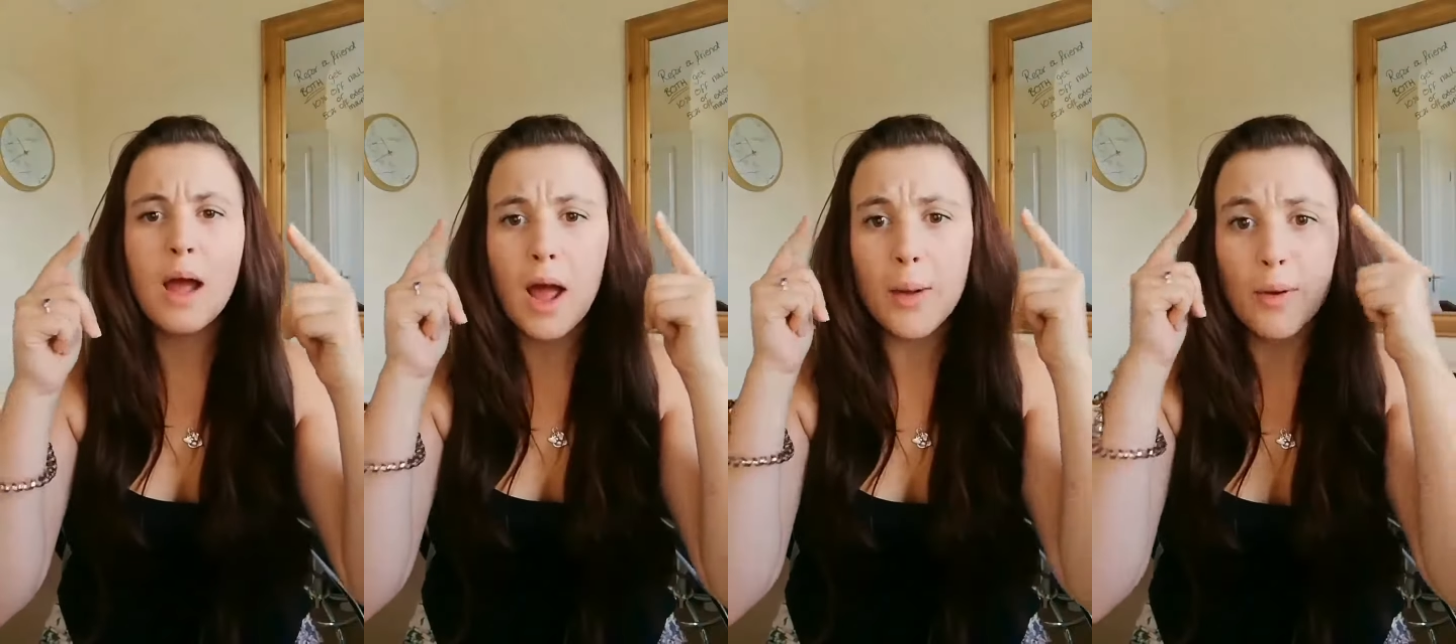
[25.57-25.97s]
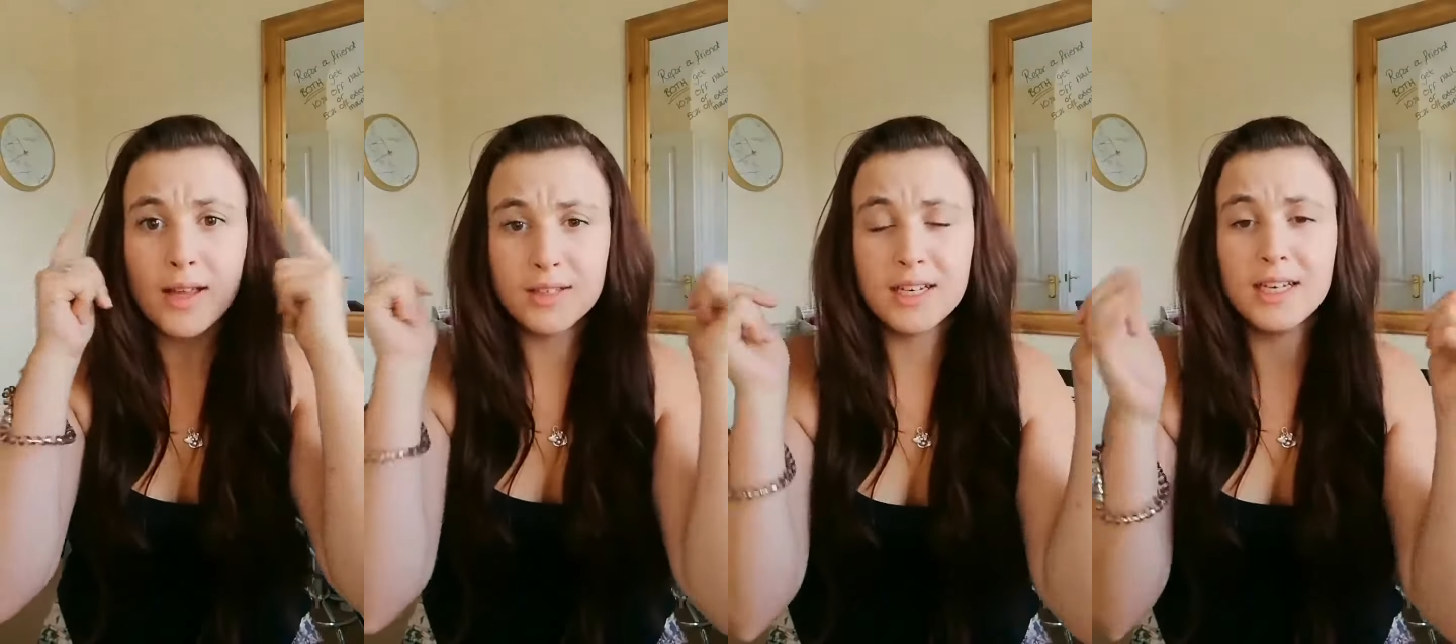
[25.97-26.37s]

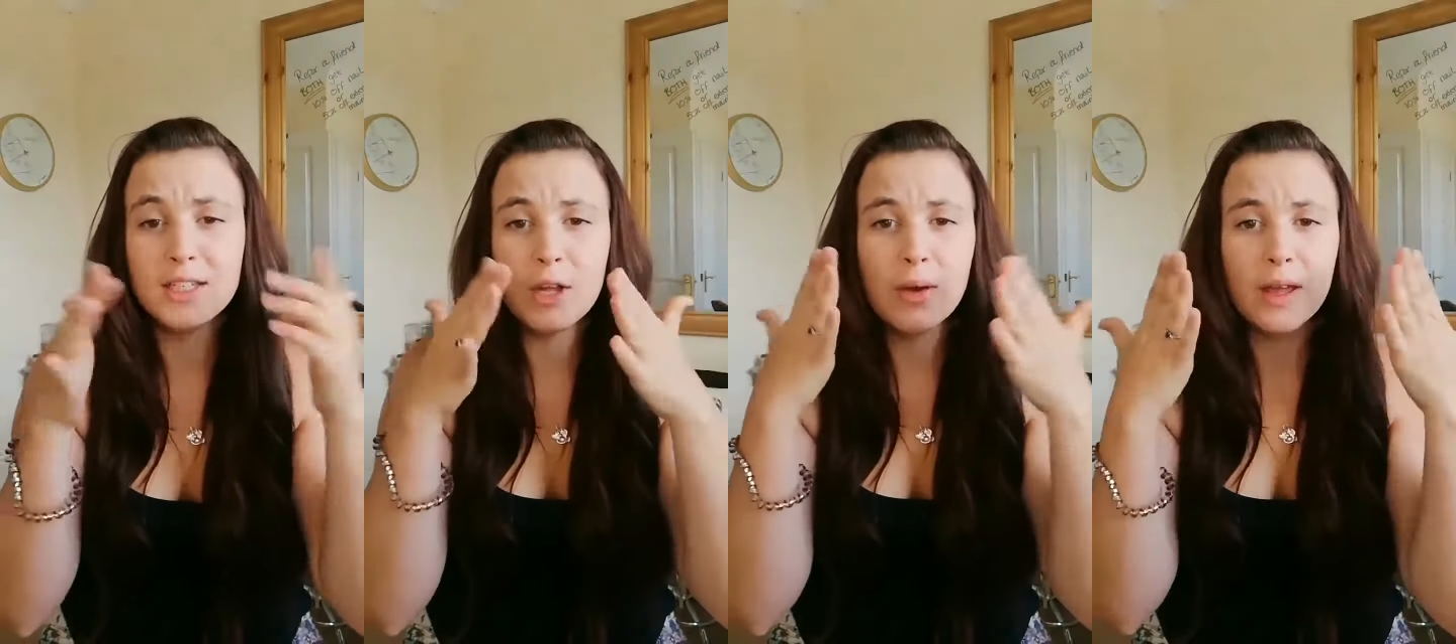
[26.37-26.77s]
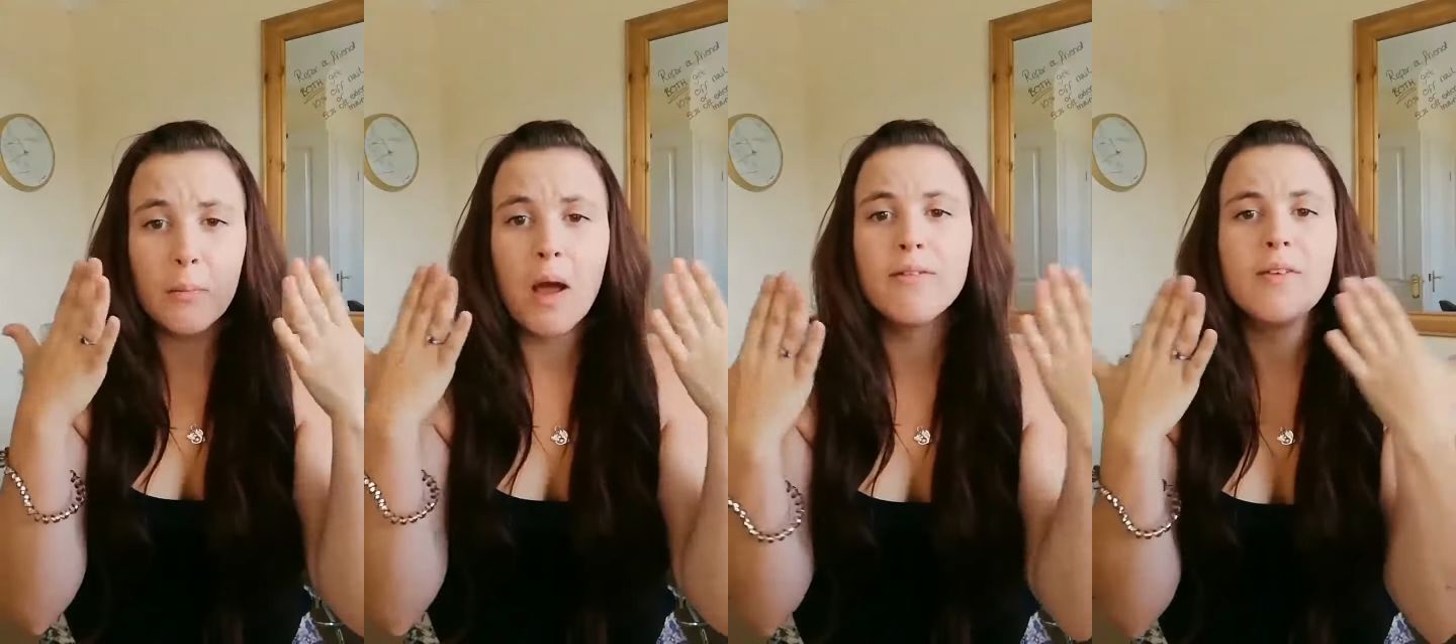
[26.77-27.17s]
eyebrows that need doing
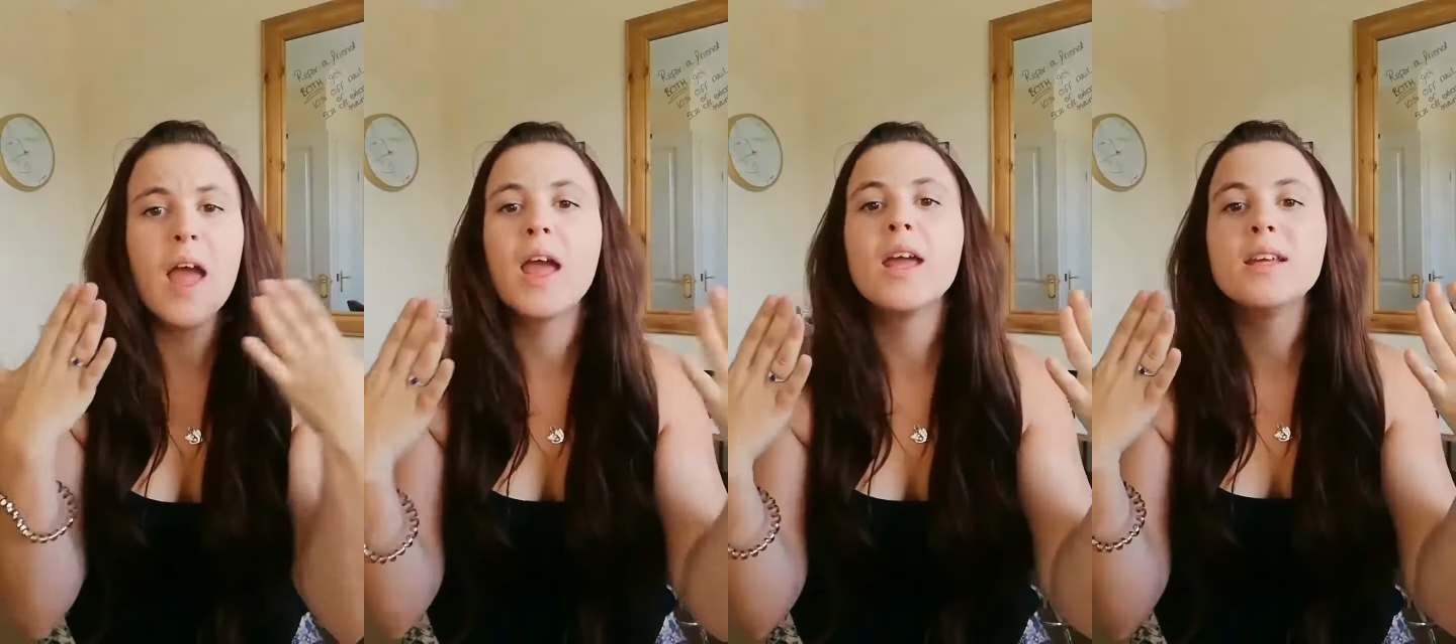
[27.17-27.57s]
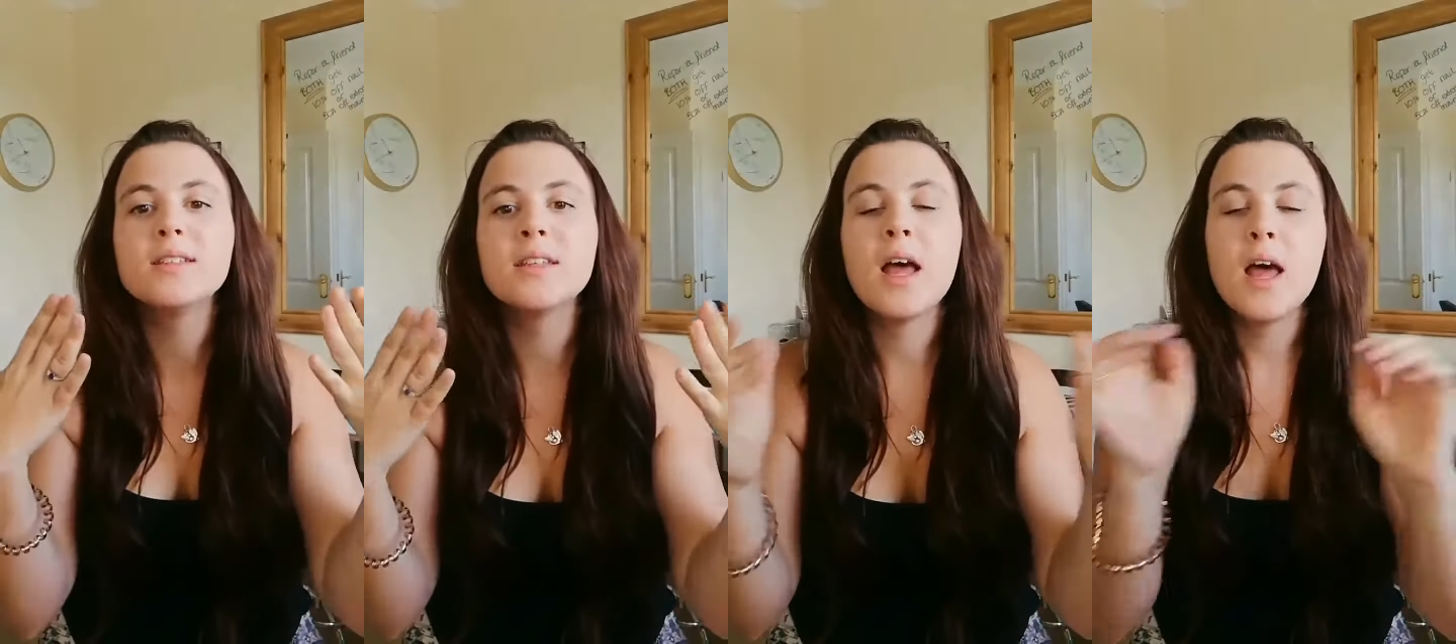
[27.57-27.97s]
and my
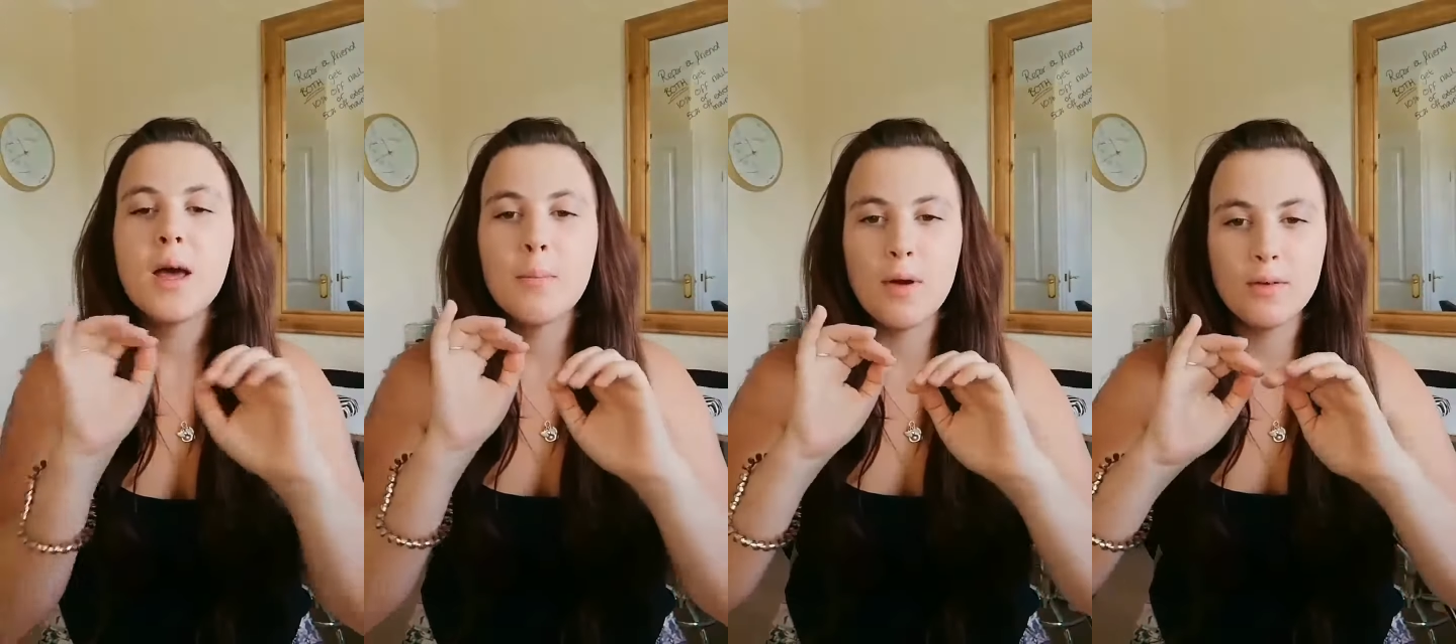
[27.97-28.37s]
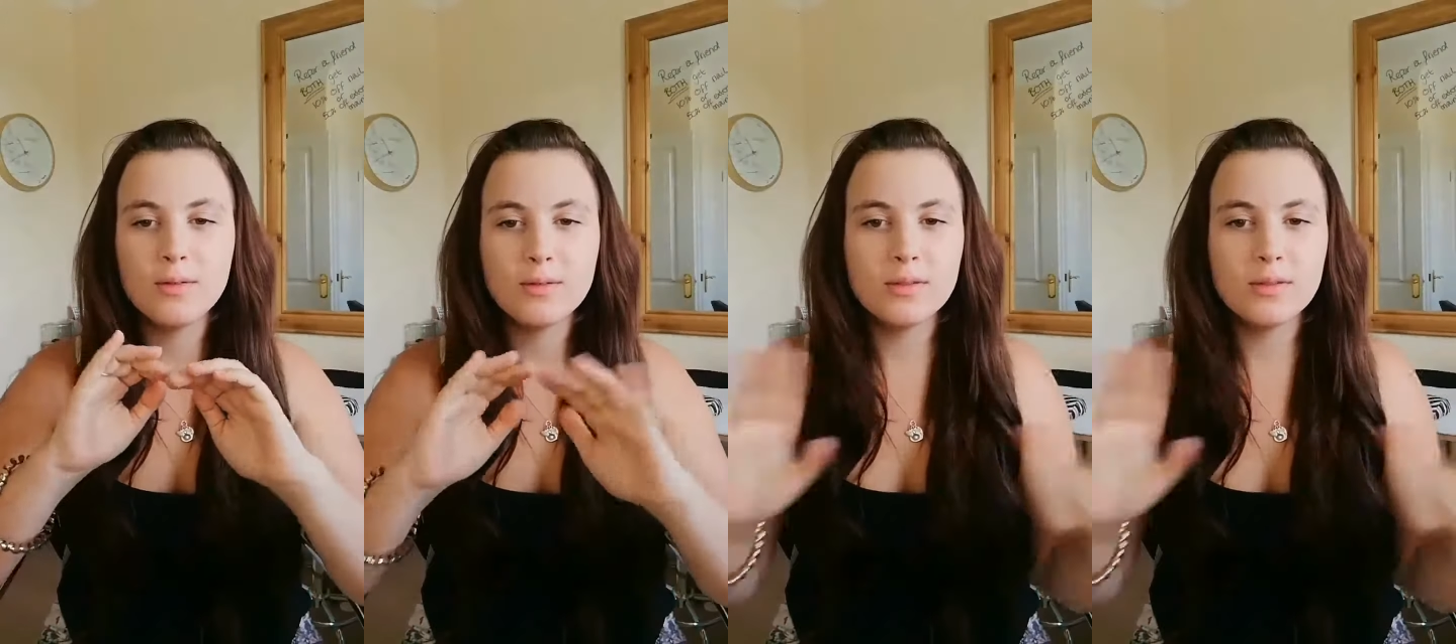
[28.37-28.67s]
face, but